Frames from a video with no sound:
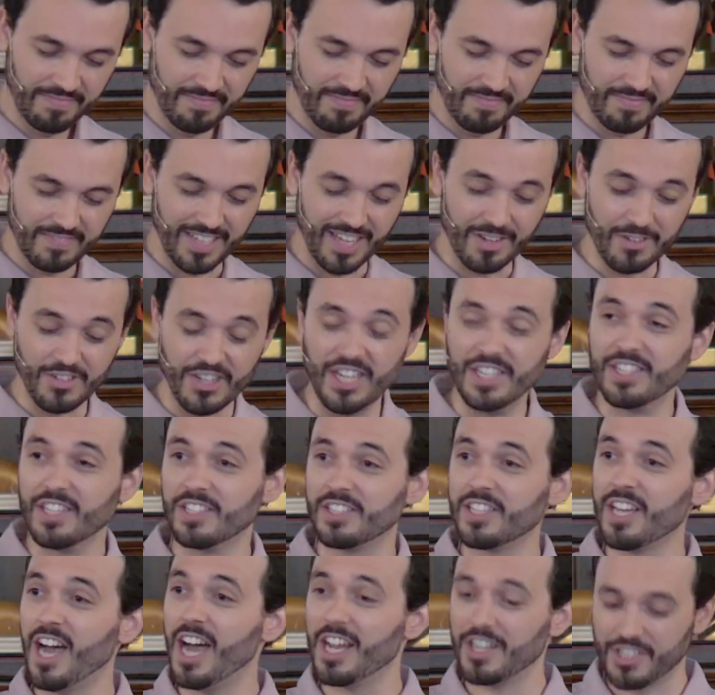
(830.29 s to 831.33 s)
Now
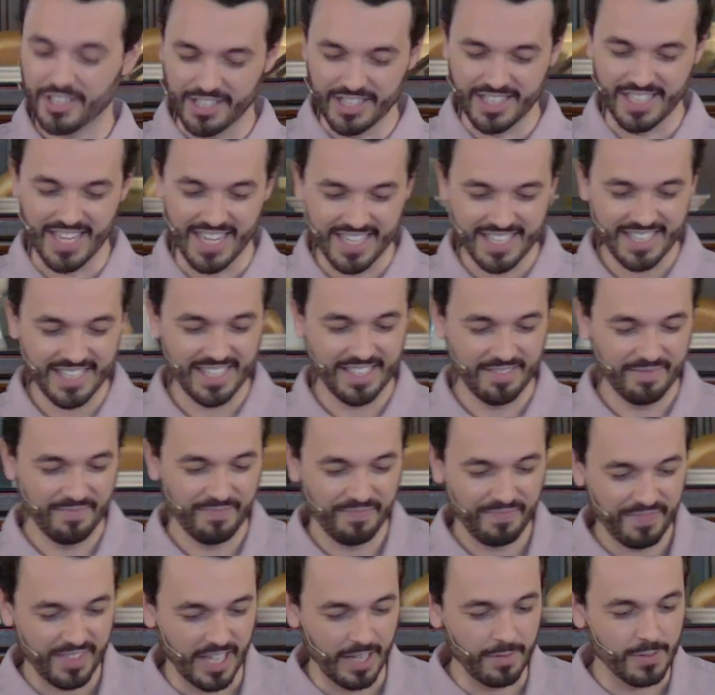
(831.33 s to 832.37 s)
Jesus cautions us,
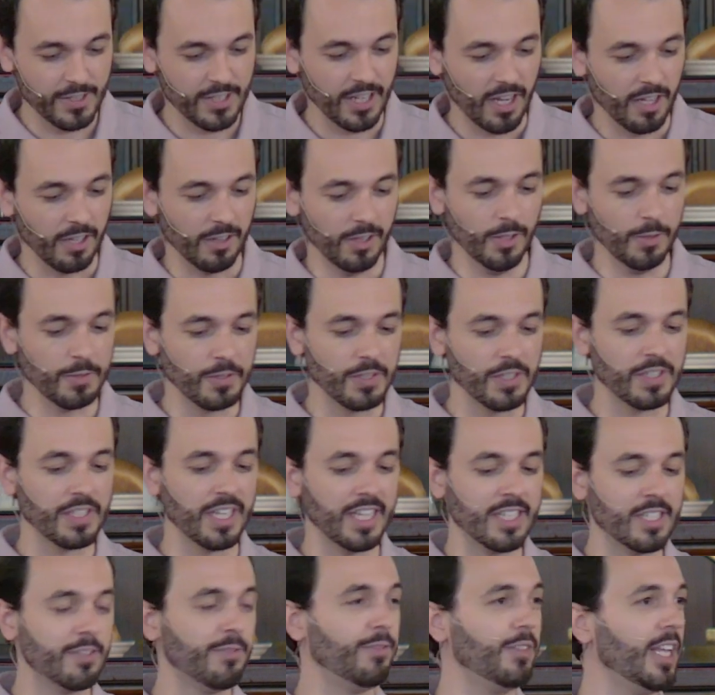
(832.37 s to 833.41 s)
if salt loses
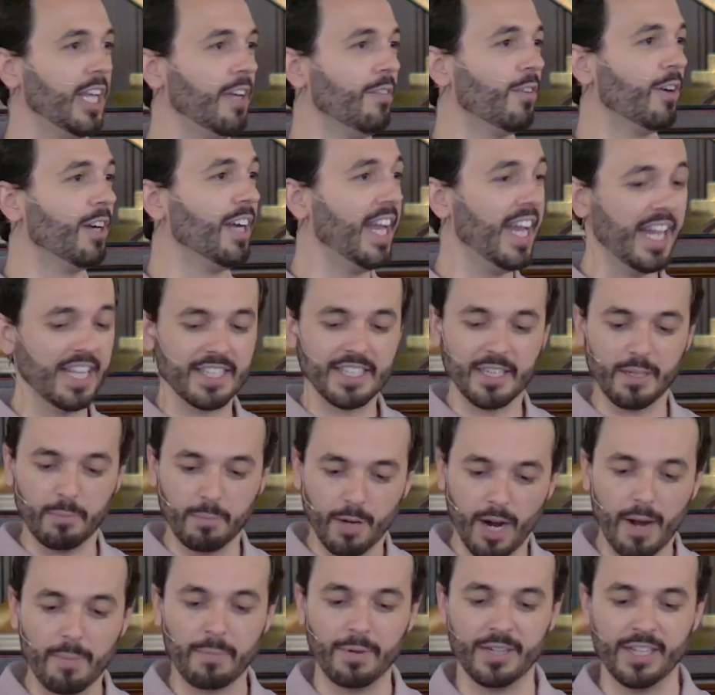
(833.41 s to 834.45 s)
its flavor-enhancing
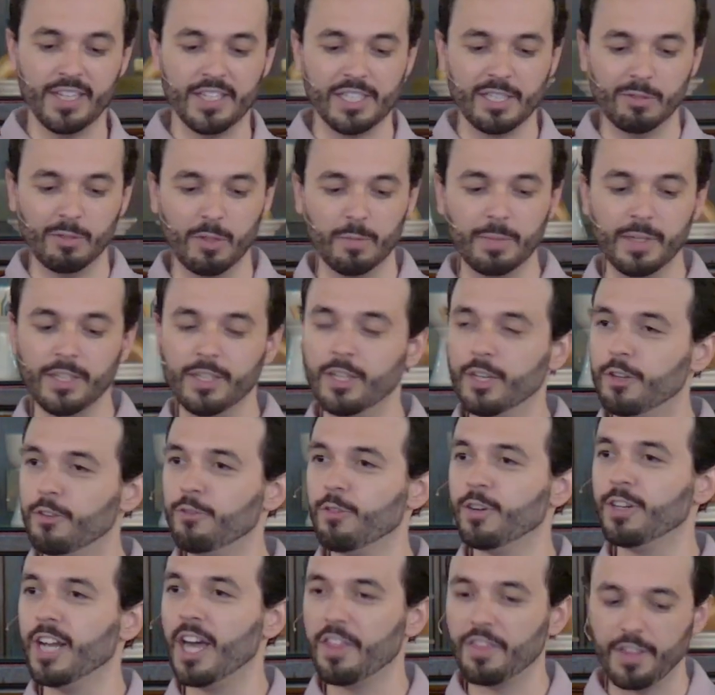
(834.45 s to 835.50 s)
properties, it will be good
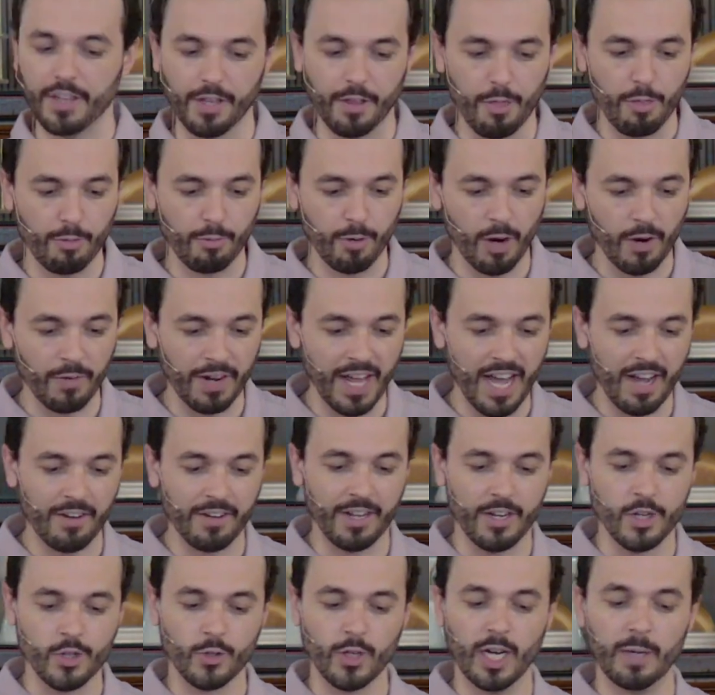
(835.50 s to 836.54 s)
for nothing and thrown out
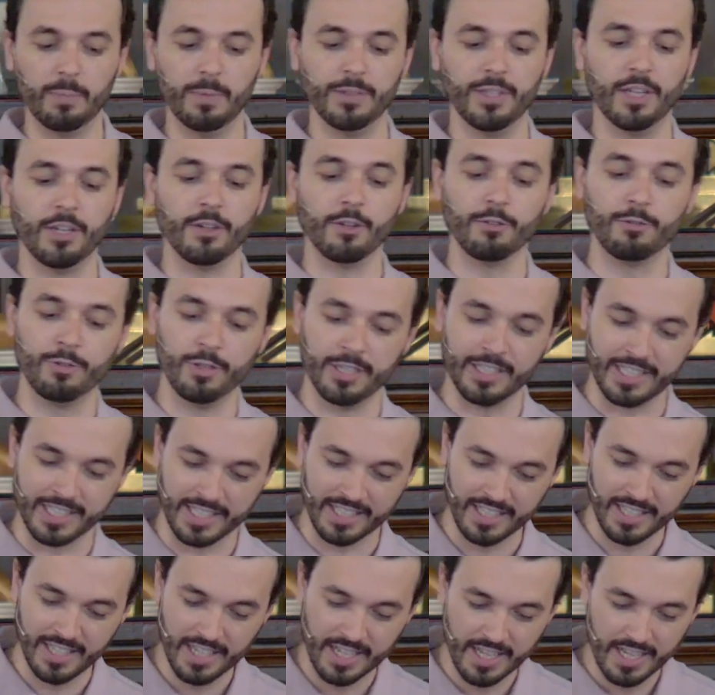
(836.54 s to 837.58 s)
and trampled underfoot.
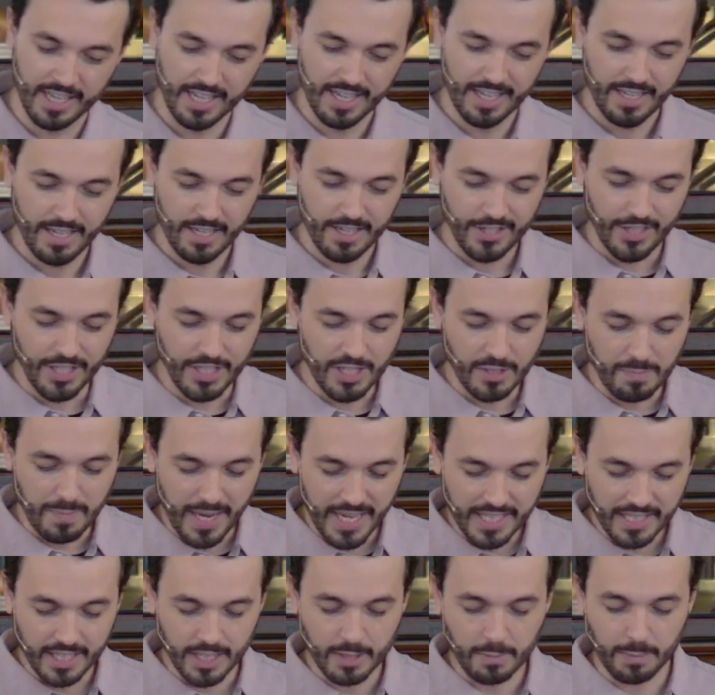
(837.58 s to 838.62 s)
Jesus
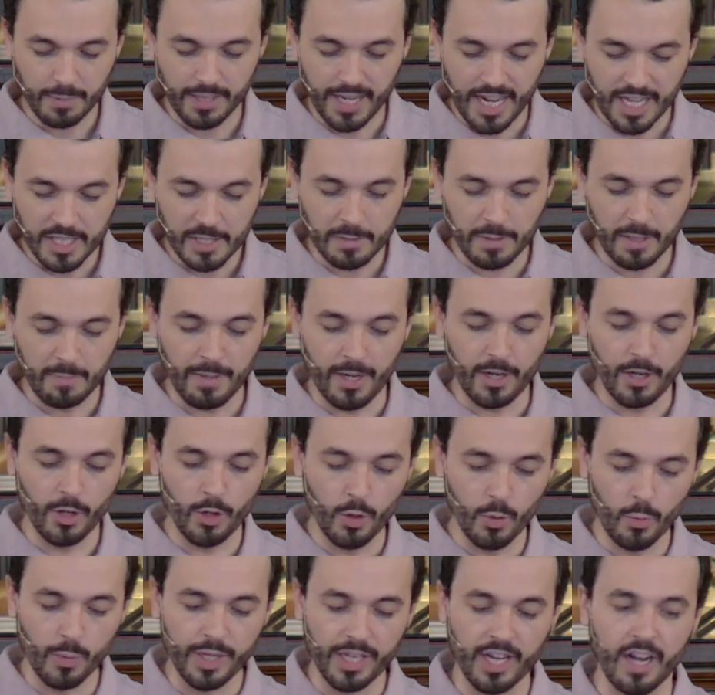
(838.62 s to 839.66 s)
makes this pronouncement about
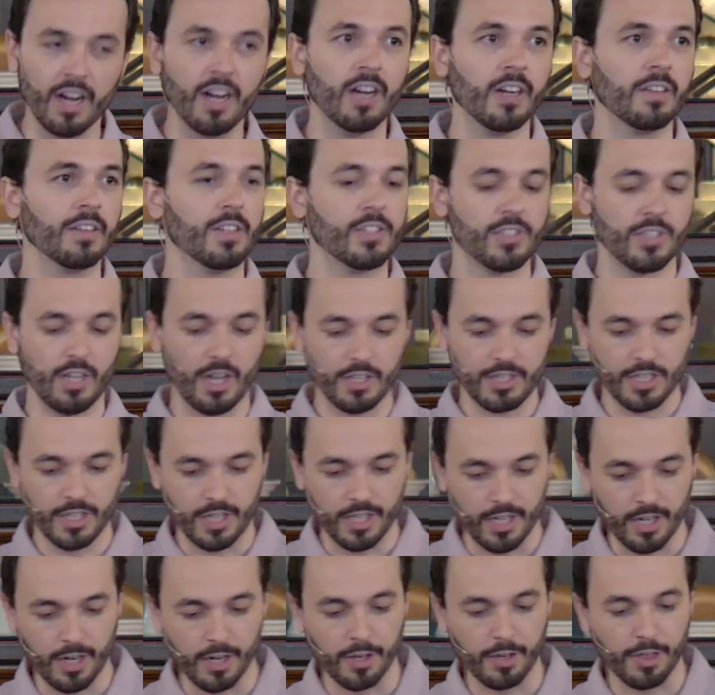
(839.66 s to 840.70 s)
who we are, the salt of
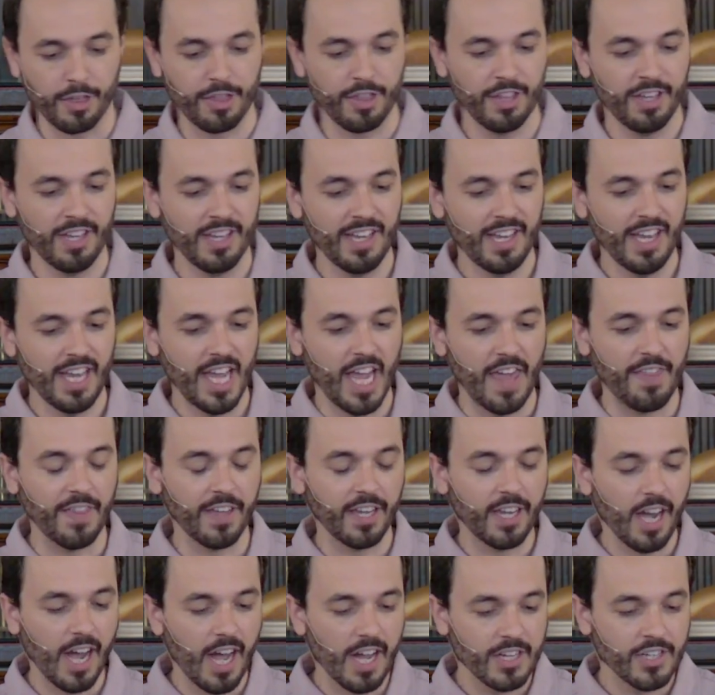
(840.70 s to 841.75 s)
the earth, and
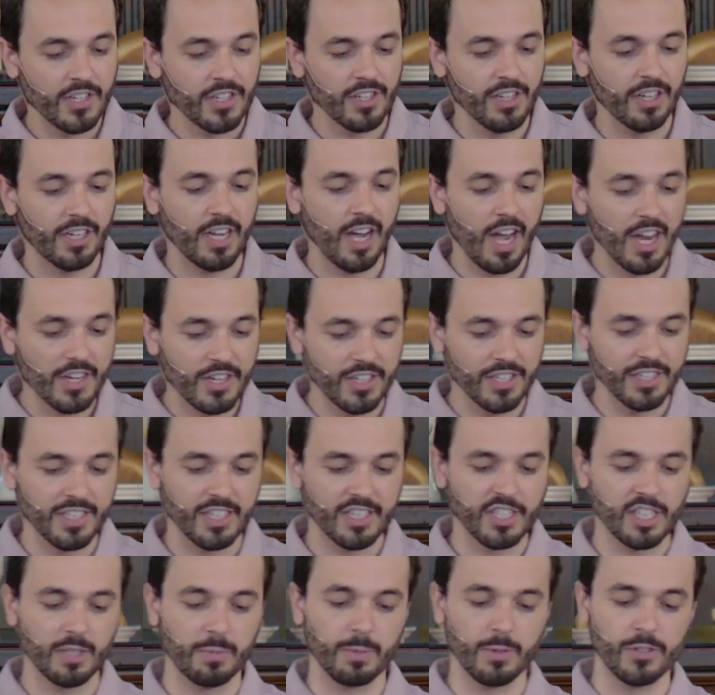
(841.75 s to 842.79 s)
then cautions
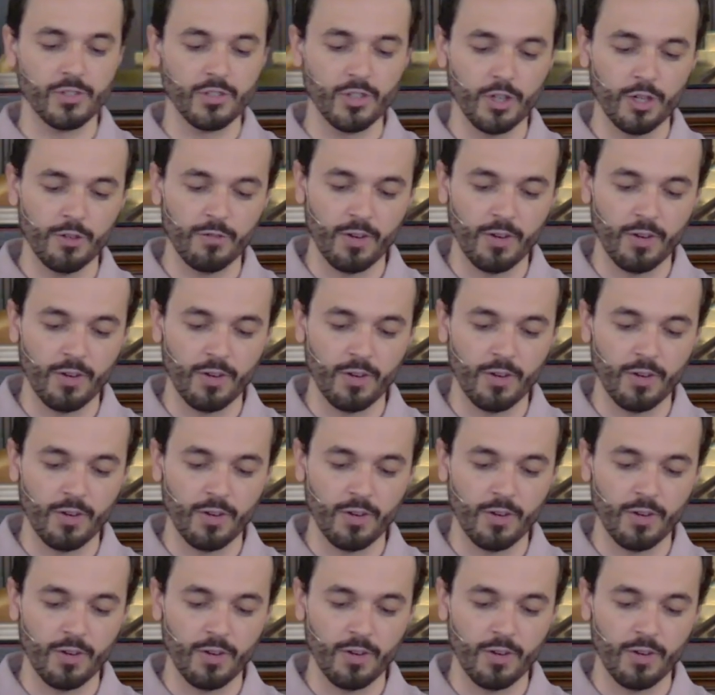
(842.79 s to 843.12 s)
us to preserve